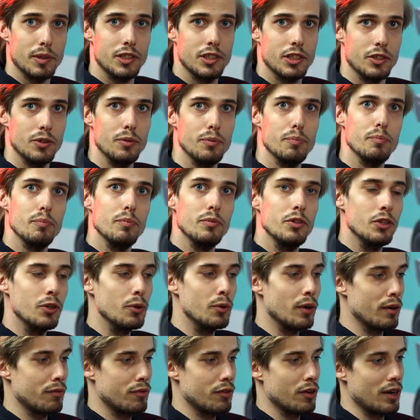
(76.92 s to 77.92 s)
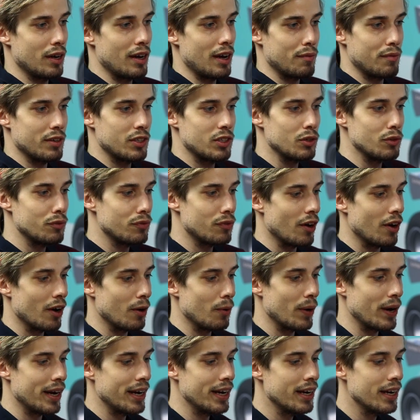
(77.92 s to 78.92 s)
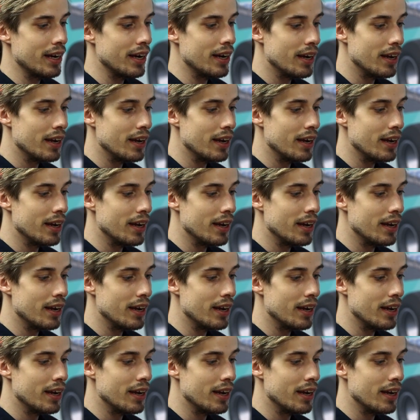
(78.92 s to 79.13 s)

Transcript: which you do if you have it too far away.